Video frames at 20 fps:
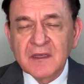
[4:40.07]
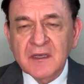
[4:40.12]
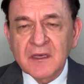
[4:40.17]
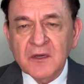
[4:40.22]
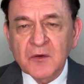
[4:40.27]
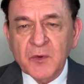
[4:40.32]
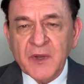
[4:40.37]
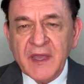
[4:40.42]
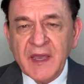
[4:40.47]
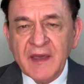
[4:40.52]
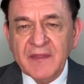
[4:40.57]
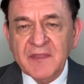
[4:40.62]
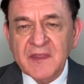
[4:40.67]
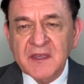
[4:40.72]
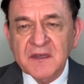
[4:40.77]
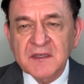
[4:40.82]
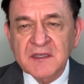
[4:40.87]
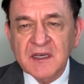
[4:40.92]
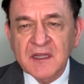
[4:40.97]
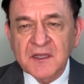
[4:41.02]
We had the
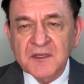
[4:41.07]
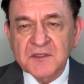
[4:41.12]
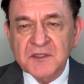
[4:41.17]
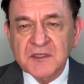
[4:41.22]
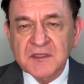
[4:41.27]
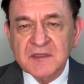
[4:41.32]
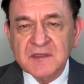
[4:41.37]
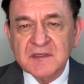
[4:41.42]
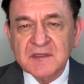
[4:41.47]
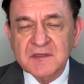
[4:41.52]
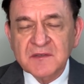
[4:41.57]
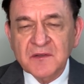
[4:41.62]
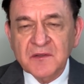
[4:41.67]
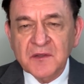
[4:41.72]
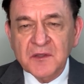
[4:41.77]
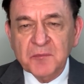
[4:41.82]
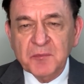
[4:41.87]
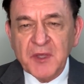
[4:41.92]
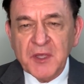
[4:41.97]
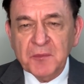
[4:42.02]
intelligence.
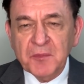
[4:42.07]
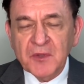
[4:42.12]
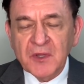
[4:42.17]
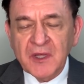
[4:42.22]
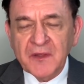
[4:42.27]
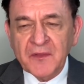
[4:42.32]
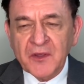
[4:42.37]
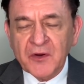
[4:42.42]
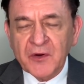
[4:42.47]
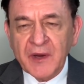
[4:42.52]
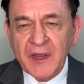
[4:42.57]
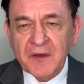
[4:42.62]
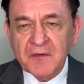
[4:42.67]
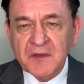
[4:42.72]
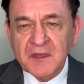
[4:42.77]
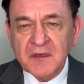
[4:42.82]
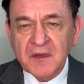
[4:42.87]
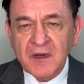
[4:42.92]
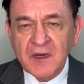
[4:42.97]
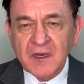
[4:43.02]
The people on the
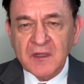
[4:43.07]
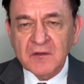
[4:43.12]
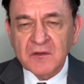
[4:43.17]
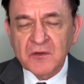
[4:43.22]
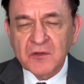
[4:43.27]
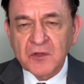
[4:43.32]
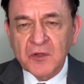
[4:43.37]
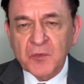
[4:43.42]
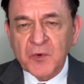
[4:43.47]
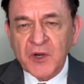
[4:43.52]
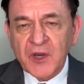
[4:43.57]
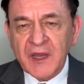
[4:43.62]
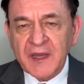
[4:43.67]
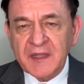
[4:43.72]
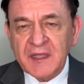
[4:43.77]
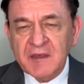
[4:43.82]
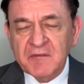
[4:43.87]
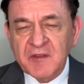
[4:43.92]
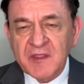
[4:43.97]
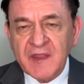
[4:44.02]
ground in Honolulu were
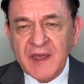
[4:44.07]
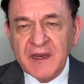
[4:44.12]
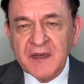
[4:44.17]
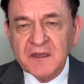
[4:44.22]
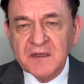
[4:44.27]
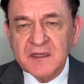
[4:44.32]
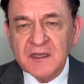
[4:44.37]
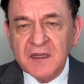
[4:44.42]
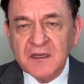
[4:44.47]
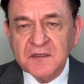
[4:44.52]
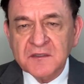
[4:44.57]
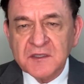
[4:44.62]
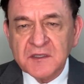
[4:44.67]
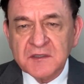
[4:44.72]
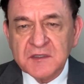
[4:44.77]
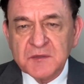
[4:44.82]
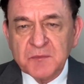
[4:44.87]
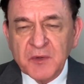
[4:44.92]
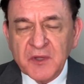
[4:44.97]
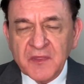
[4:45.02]
not given that
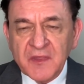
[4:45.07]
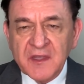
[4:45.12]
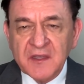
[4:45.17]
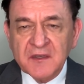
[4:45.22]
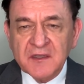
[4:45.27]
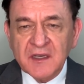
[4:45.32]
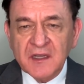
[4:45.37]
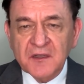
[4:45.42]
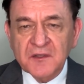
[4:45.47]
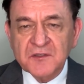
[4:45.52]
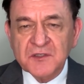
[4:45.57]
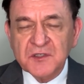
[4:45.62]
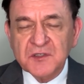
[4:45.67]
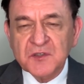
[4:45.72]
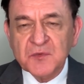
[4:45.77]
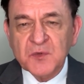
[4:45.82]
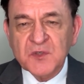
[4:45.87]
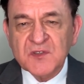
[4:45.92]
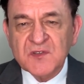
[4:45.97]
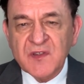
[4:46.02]
intelligence, but the
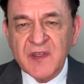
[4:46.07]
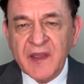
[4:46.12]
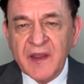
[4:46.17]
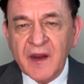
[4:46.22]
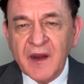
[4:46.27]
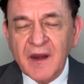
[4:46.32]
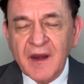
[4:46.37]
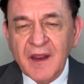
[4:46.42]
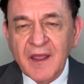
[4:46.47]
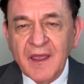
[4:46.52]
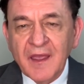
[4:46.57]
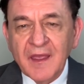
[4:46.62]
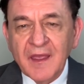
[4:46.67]
intelligence was there.